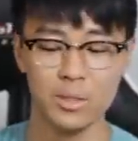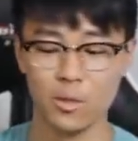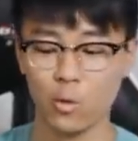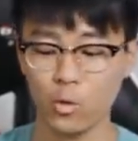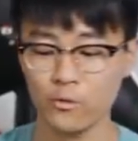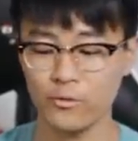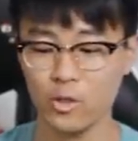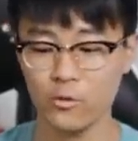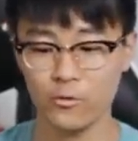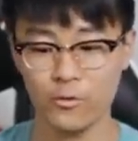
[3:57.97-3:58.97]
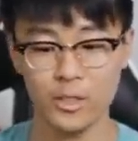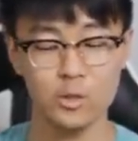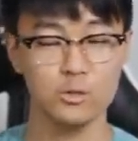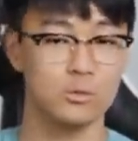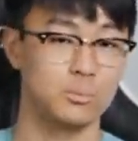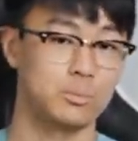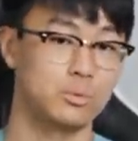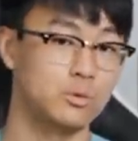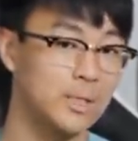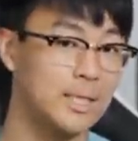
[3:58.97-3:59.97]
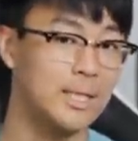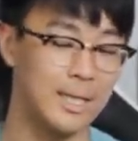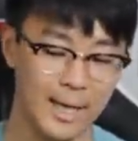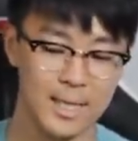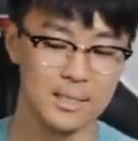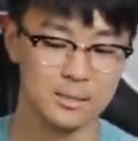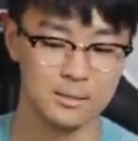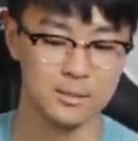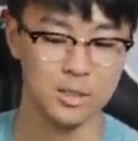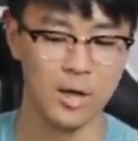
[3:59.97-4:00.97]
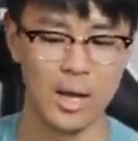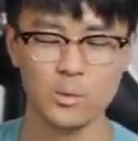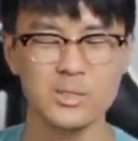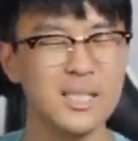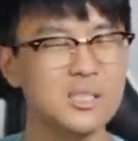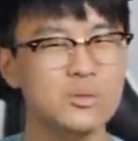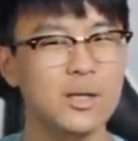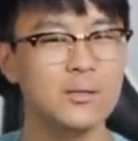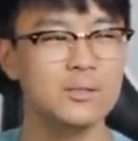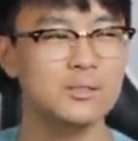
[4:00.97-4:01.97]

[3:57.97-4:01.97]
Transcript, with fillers: but the court feel feels pretty nice you know i would say it's around the